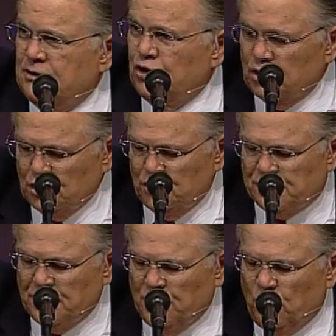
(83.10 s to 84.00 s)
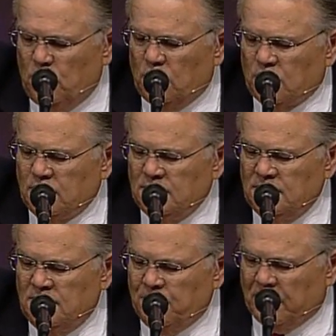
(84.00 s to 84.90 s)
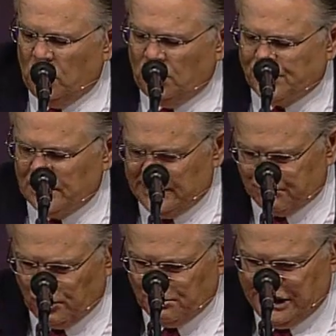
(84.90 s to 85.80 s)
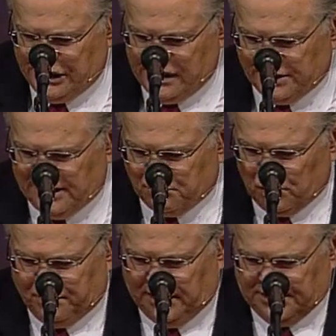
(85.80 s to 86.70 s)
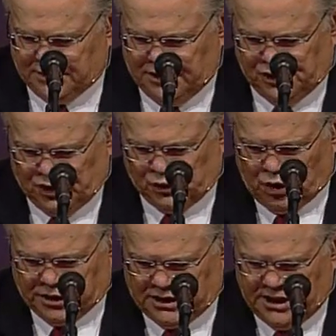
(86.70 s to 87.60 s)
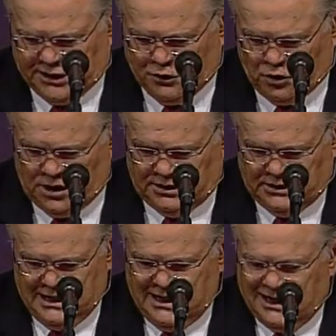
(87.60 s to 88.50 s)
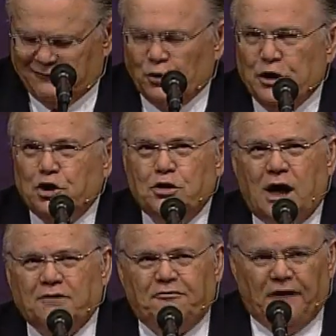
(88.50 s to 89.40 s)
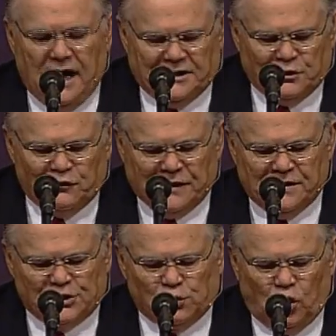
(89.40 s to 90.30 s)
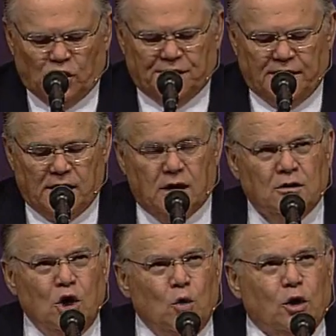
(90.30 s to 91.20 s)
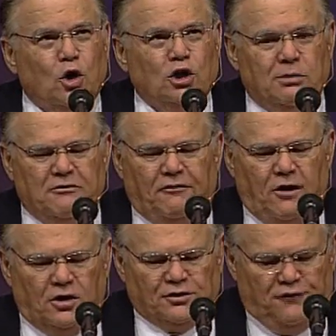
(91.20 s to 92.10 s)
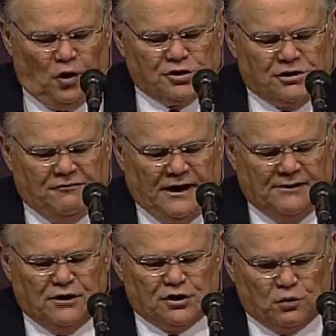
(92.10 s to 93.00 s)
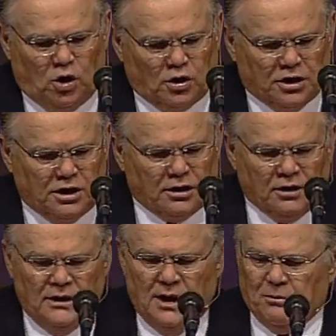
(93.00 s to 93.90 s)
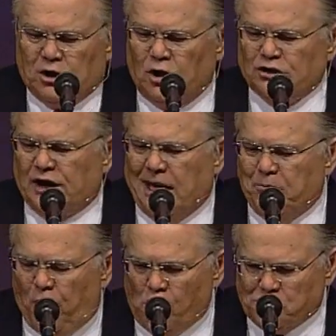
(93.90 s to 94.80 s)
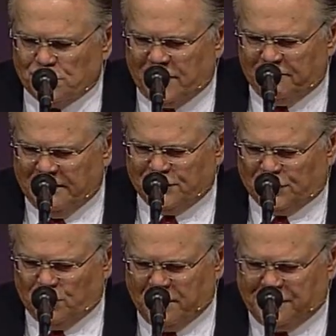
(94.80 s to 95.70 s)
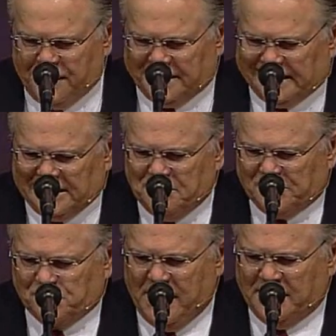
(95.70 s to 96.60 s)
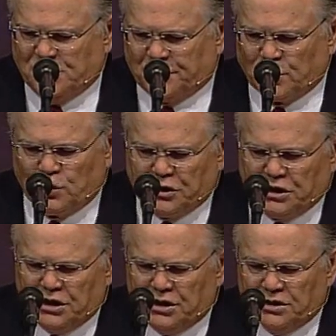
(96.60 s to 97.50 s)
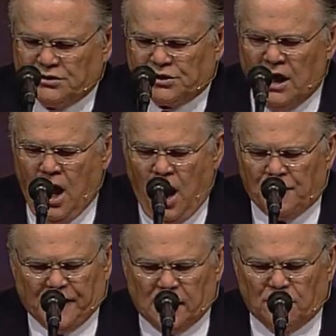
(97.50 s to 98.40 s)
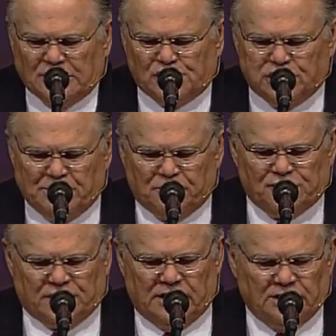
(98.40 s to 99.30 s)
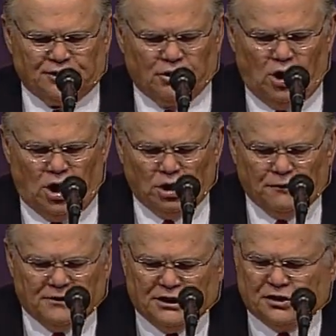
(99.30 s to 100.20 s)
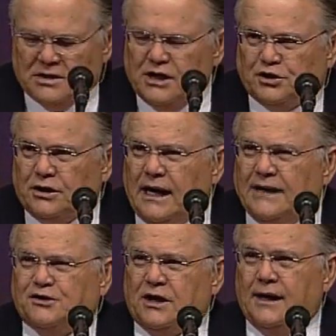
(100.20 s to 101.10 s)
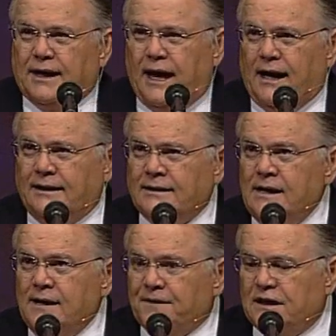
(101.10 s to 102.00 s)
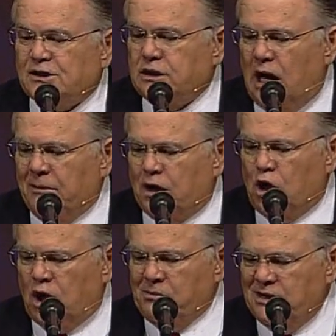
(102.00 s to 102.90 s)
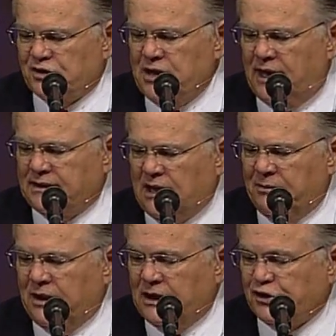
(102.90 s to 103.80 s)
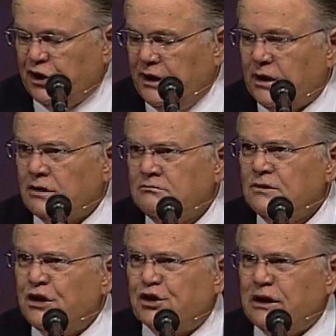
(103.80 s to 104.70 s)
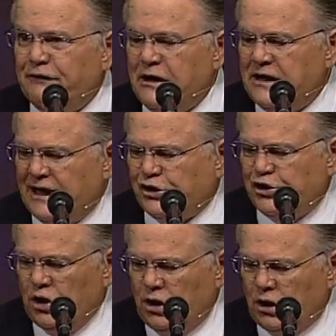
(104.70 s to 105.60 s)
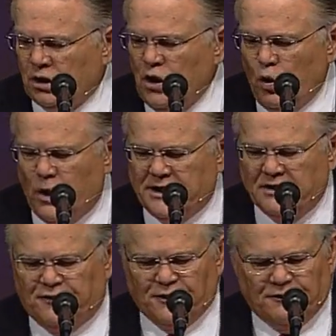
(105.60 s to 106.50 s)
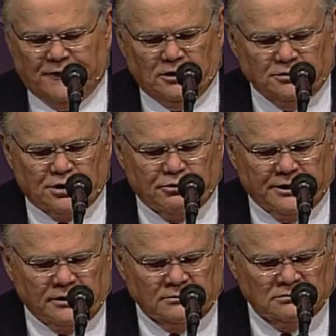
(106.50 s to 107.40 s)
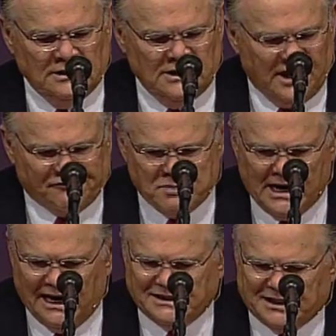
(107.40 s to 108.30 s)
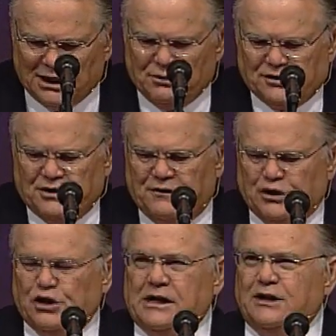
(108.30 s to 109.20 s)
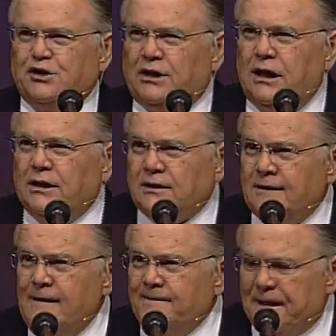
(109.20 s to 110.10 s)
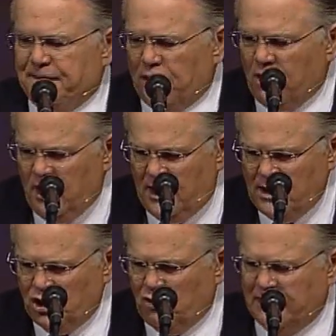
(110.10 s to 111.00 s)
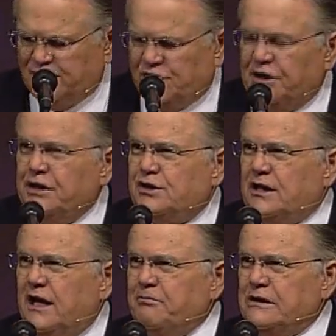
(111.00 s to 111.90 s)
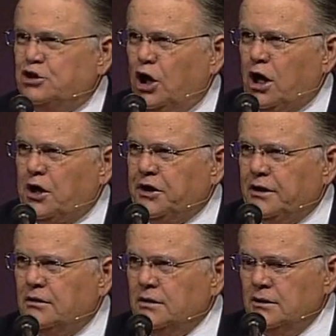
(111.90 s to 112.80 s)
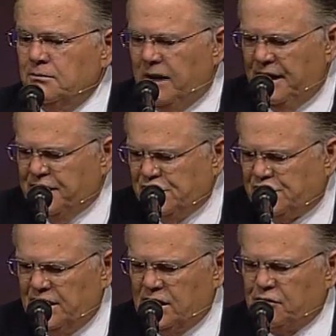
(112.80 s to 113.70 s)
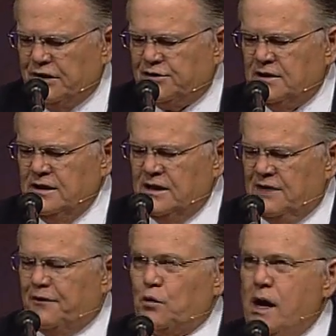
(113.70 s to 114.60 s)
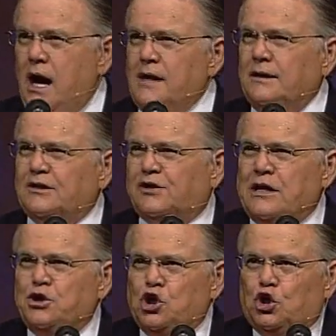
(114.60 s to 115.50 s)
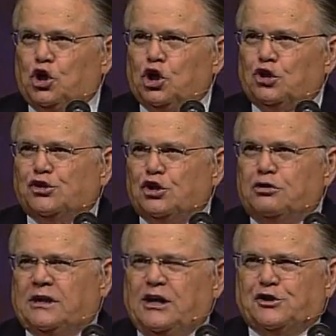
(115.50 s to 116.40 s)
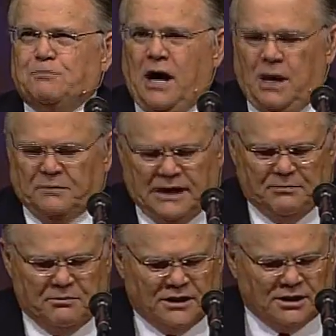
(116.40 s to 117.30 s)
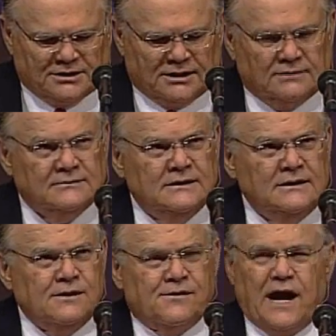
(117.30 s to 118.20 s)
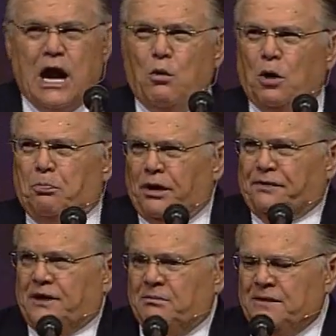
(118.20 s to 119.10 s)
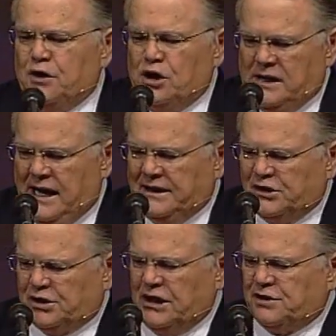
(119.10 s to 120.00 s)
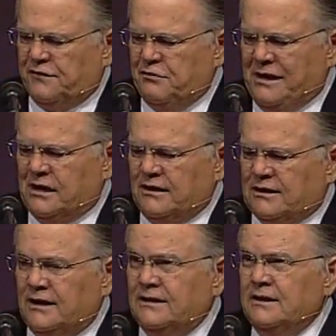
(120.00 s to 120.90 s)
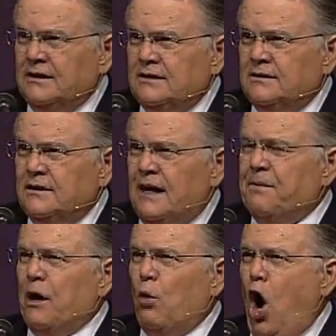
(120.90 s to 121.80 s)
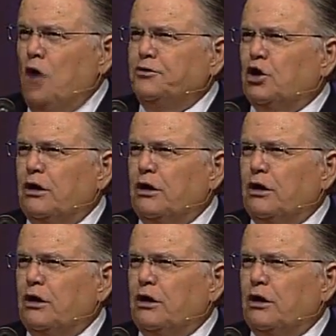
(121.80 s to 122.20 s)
you're losing the war. Because the liberal media and liberal politicians want to cut and run. If we do not fight and win this war there, we're going to be forced to fight this war here. Because our borders have been so pathetically mismanaged for 20 years, terrorist sleeper cells are all over this nation. I say again, the Islamic army is not coming, it's here. It's living next door, waiting for the phone to ring. FBI Terrorist Division has stated that there are 8 U.S. cities that have been targeted by these terrorists. If Iran gets a nuclear suitcase bomb capability, they will put them in the United States of America. And they want to